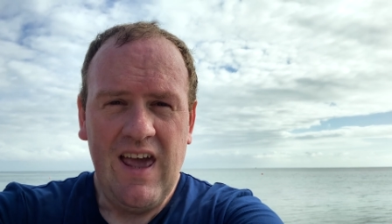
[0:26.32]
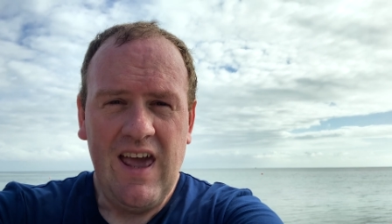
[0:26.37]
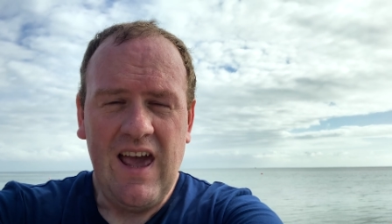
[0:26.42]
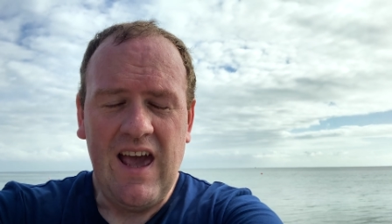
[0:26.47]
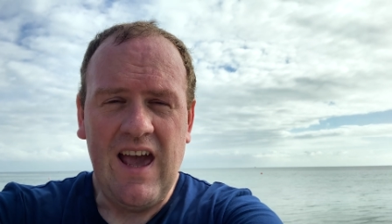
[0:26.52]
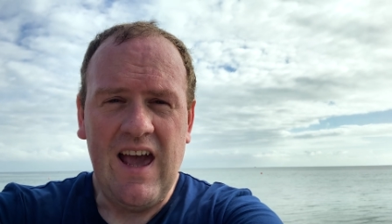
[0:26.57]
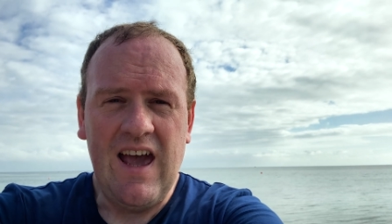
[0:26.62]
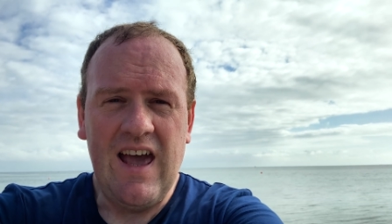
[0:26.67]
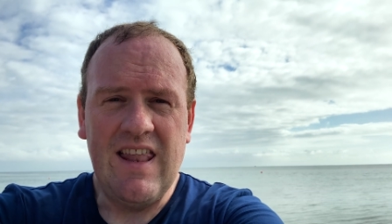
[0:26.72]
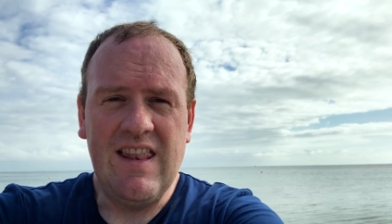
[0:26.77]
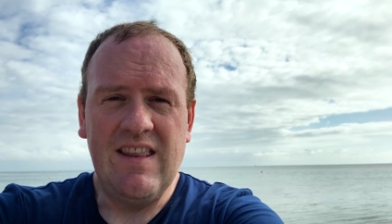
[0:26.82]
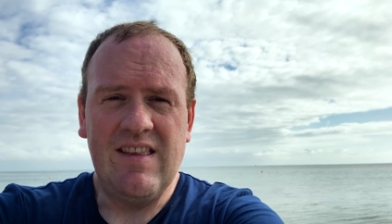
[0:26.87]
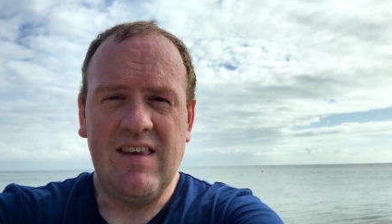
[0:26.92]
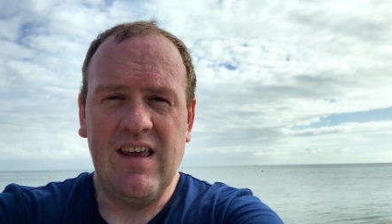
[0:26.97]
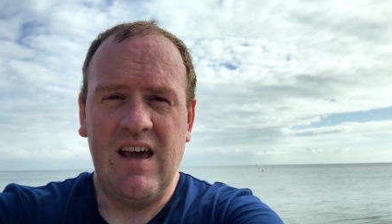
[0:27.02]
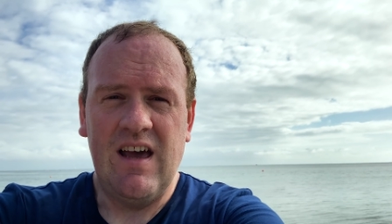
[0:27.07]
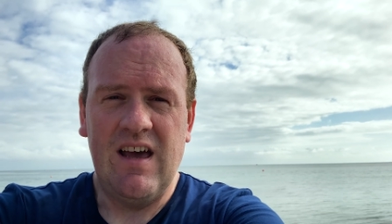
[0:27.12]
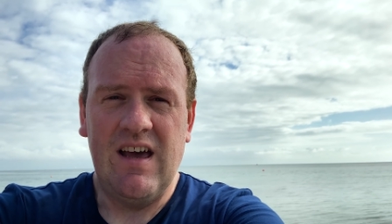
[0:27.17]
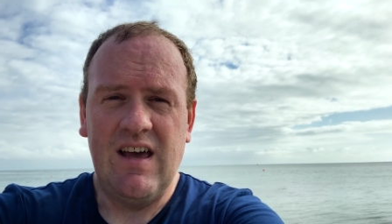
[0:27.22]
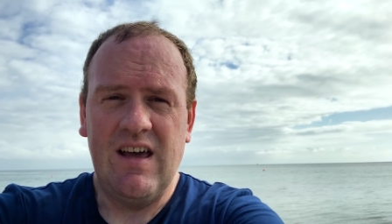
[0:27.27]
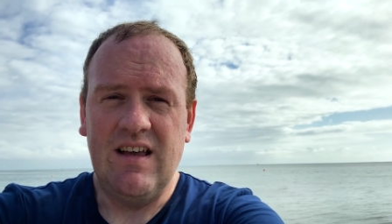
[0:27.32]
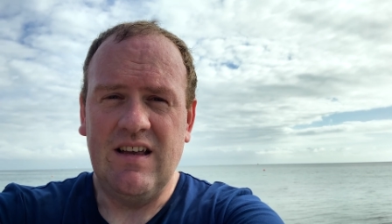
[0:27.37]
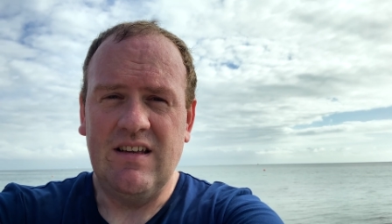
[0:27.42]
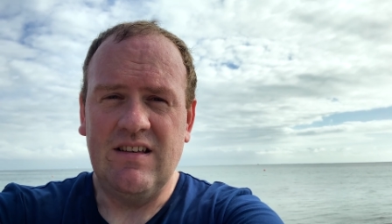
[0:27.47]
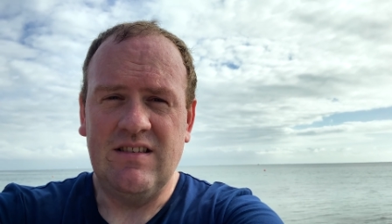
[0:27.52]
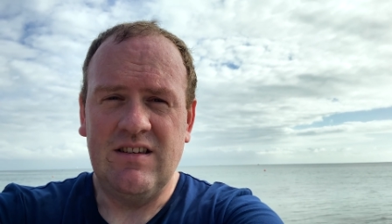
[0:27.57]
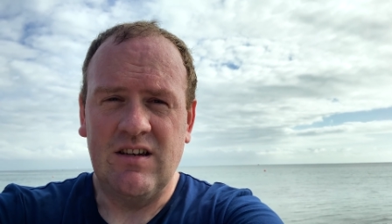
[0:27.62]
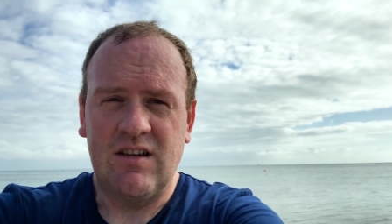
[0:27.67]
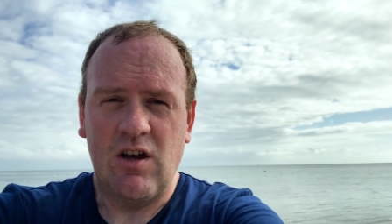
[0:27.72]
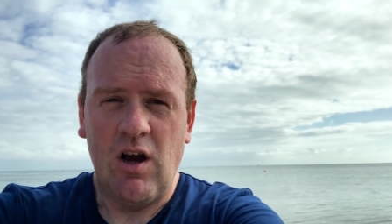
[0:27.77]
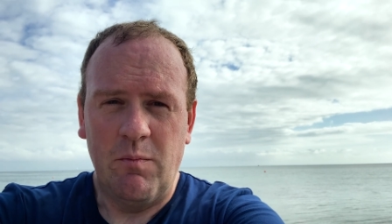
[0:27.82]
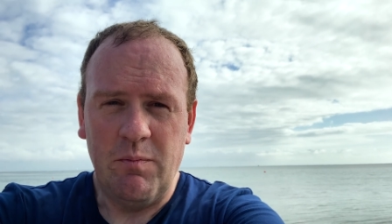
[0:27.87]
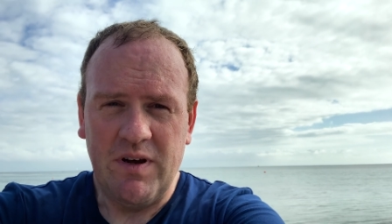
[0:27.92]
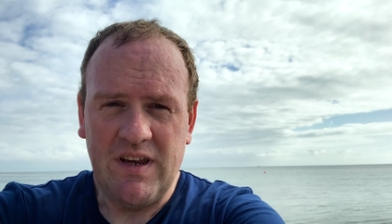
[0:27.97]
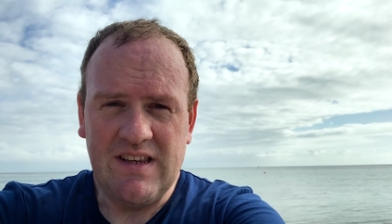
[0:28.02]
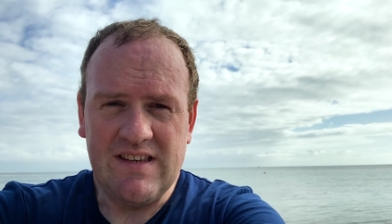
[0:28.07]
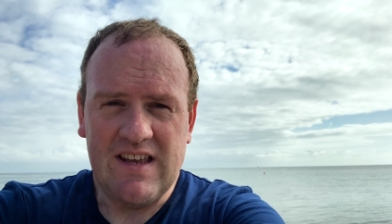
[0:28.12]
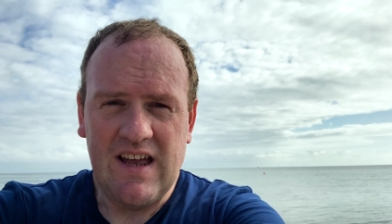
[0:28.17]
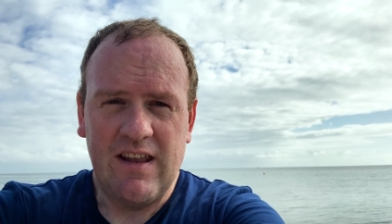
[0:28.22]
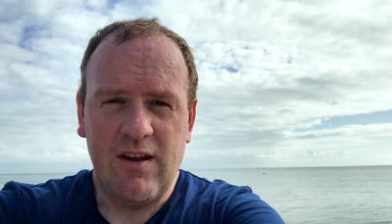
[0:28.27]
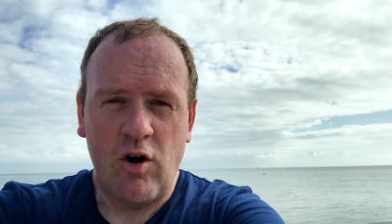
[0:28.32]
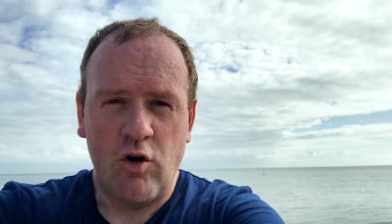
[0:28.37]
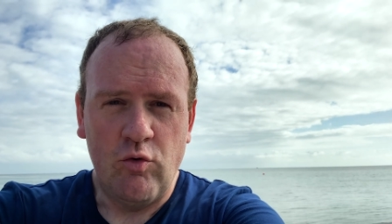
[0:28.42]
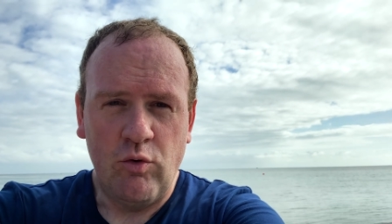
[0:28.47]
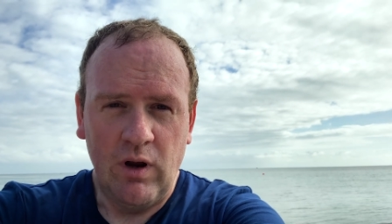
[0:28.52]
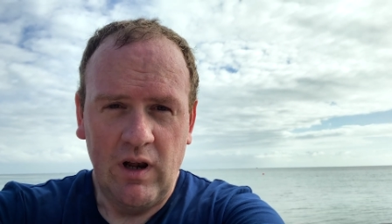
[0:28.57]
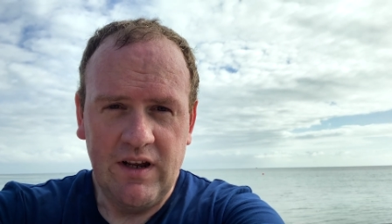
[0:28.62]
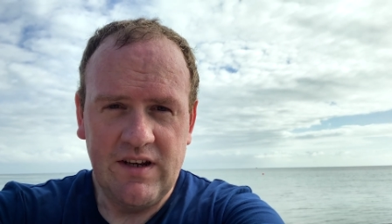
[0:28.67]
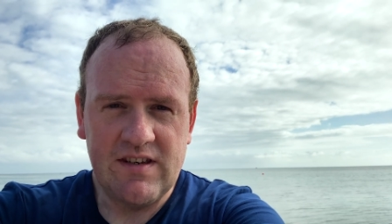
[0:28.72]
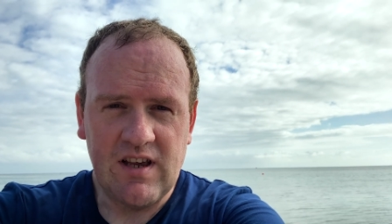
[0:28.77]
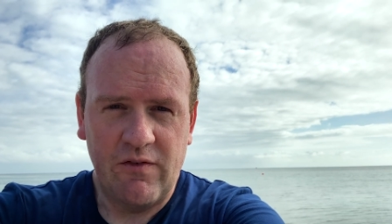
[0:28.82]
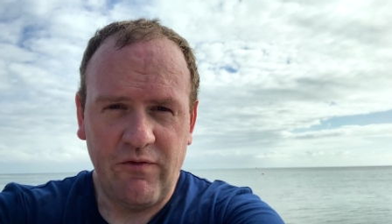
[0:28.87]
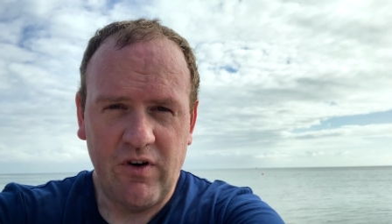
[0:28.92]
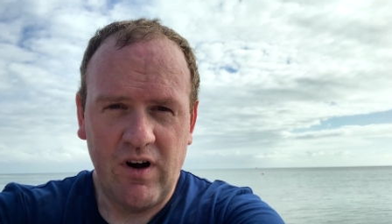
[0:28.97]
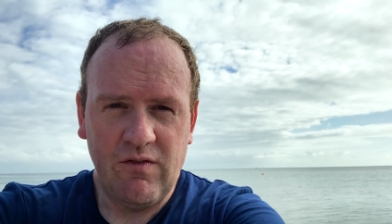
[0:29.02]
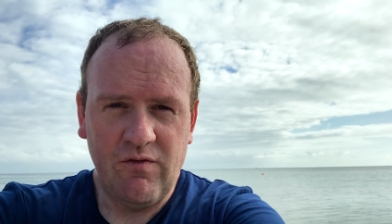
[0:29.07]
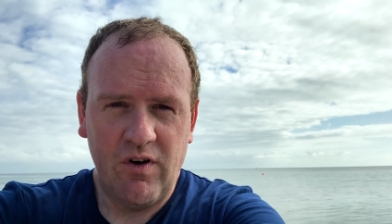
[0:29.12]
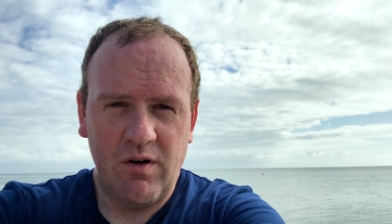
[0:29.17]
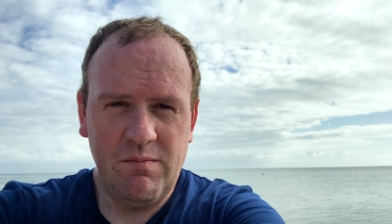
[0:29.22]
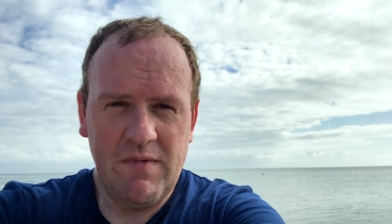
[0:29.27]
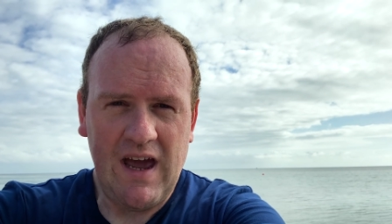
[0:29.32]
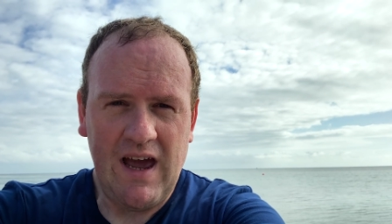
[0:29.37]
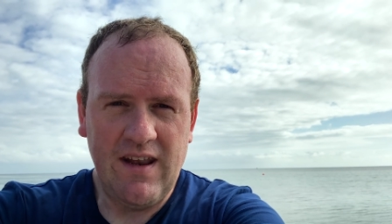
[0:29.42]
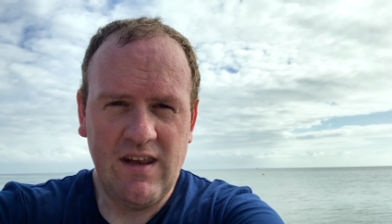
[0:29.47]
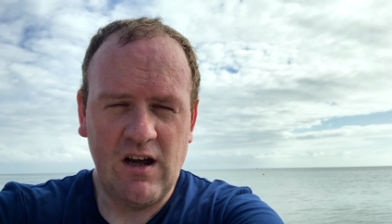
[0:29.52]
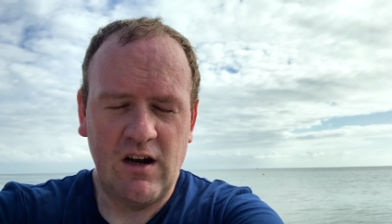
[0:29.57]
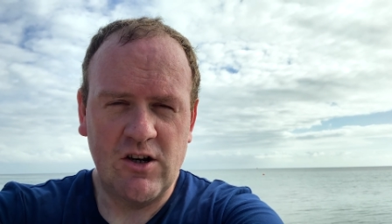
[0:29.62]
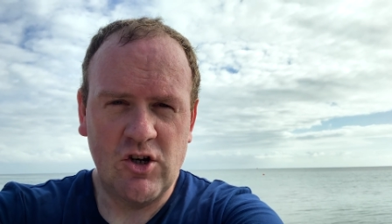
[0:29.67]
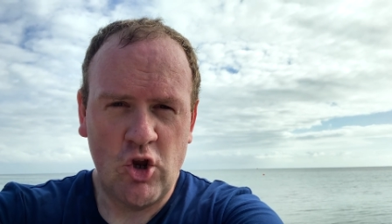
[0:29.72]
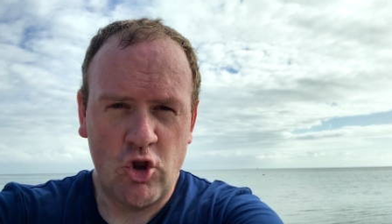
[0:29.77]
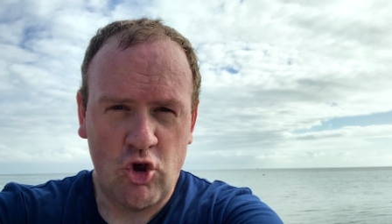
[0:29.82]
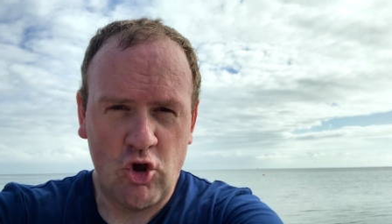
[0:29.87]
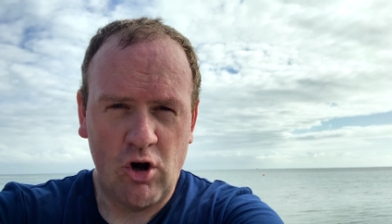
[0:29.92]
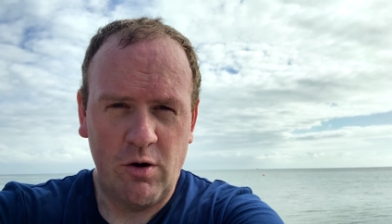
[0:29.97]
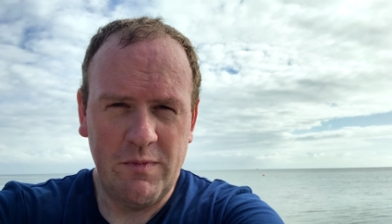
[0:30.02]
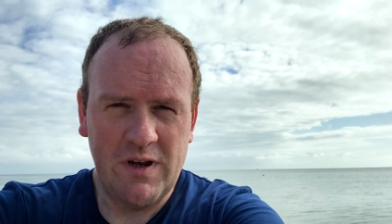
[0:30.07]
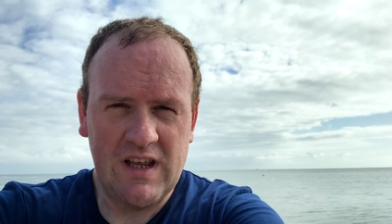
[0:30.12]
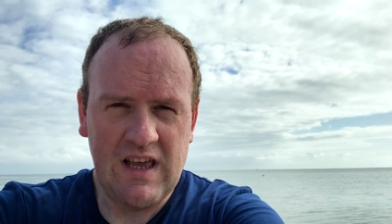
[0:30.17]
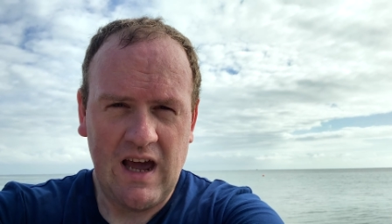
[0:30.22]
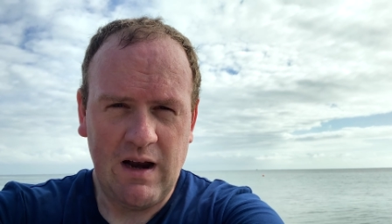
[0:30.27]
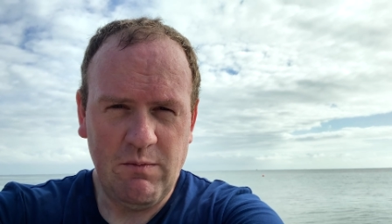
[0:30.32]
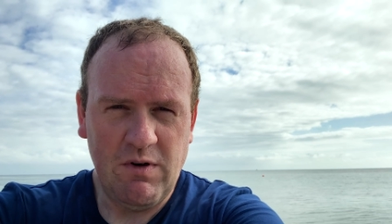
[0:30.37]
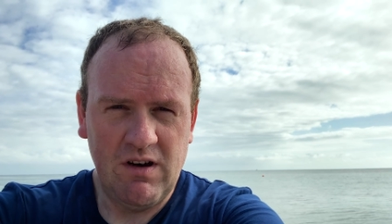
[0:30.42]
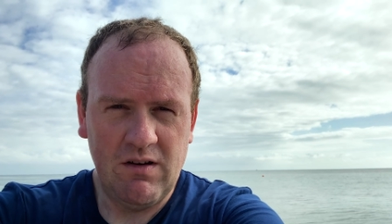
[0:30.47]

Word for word: And uh, the companies that are really suffering from that are the German car,